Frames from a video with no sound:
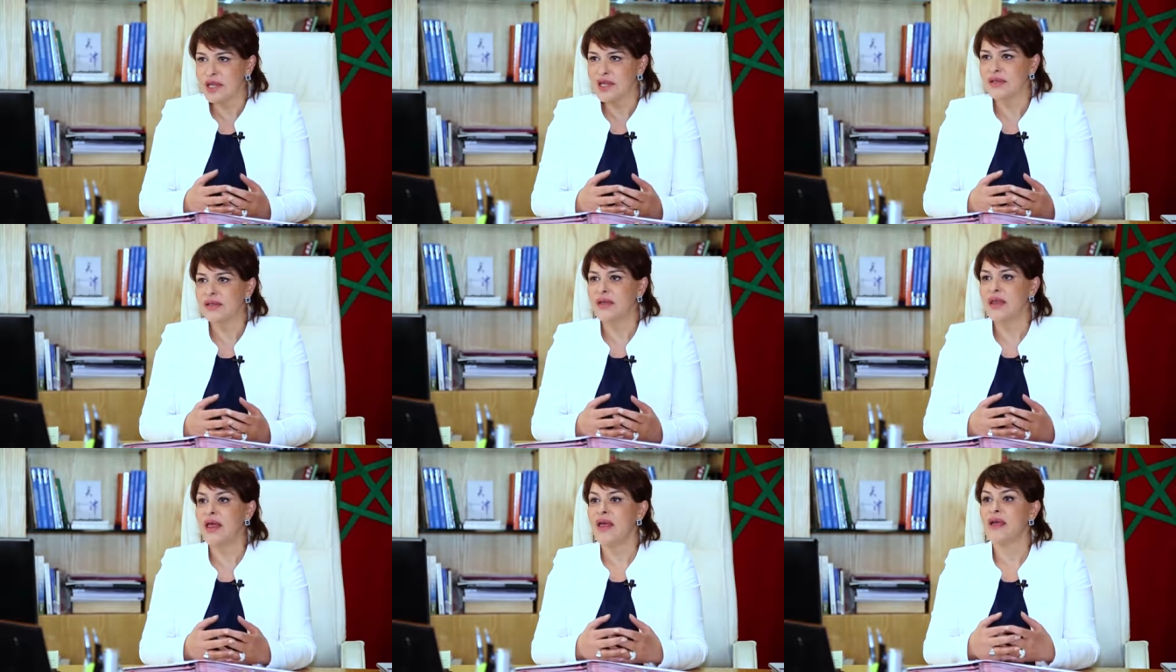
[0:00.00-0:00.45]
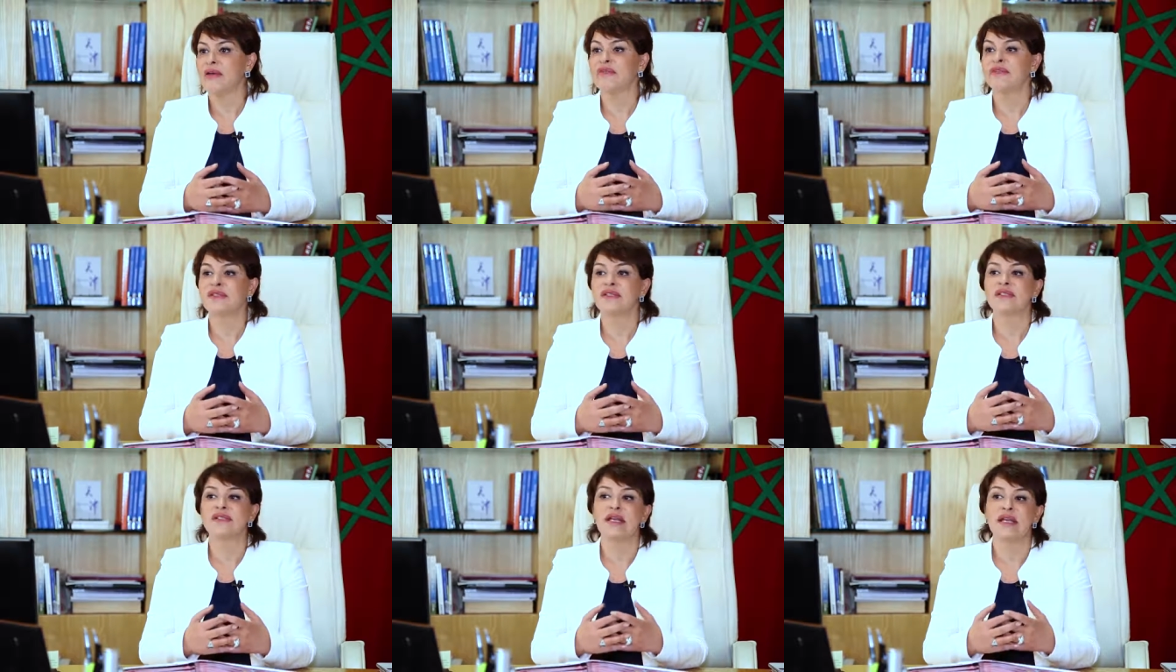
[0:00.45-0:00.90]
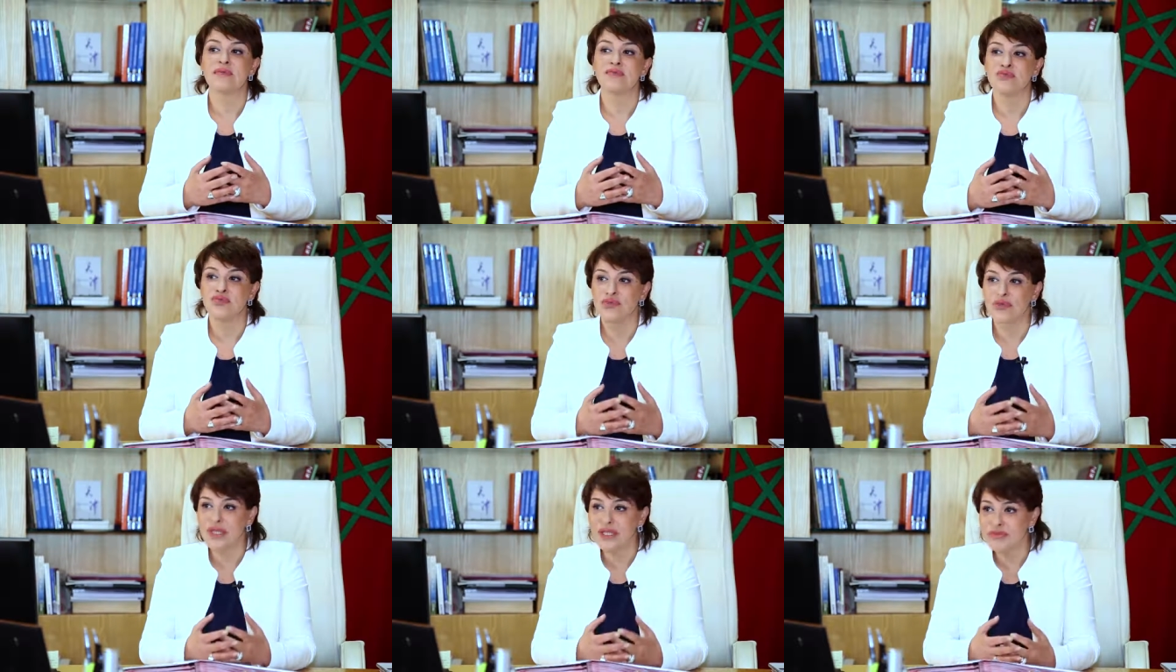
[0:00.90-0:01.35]
and have the same
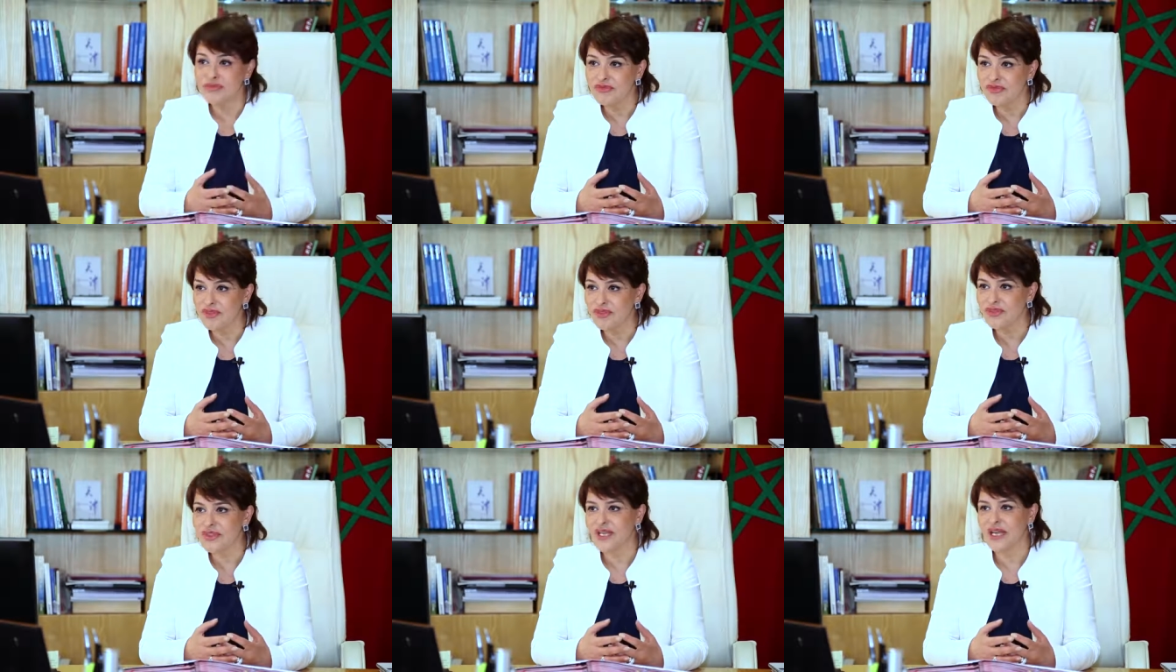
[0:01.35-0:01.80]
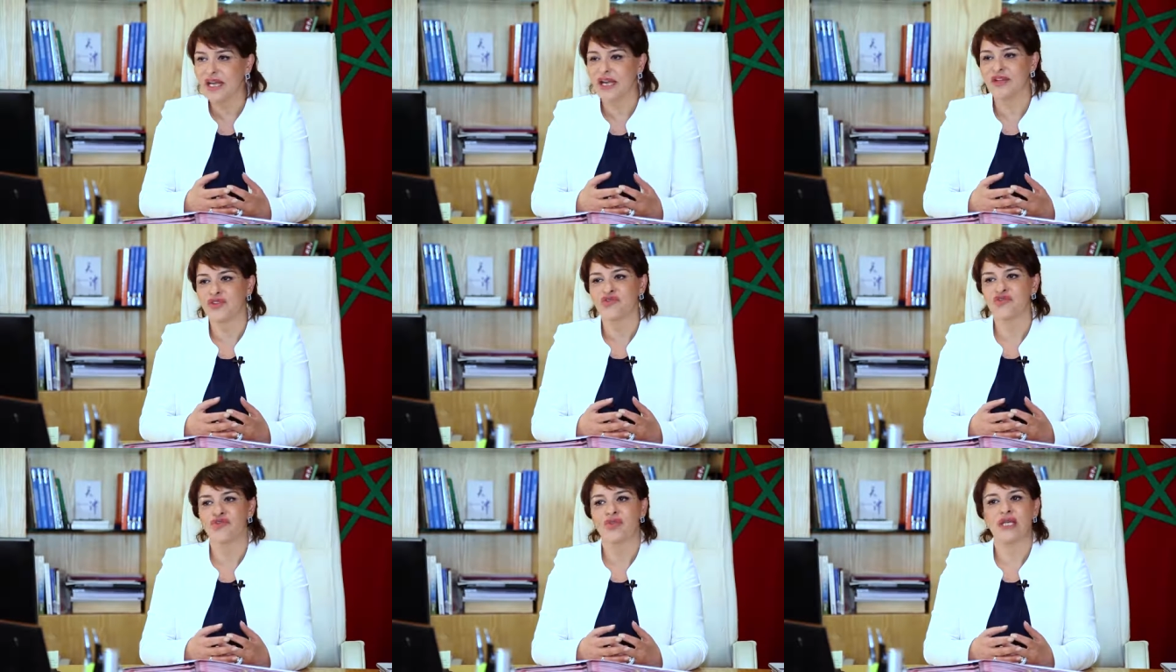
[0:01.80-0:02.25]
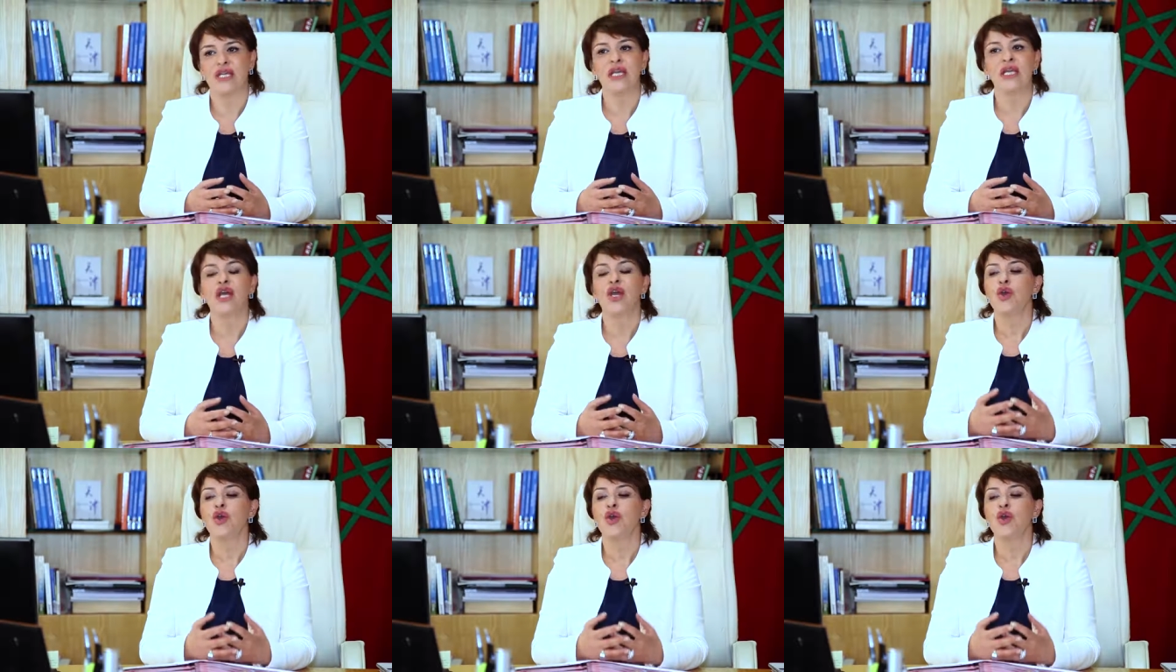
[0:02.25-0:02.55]
dream for the country.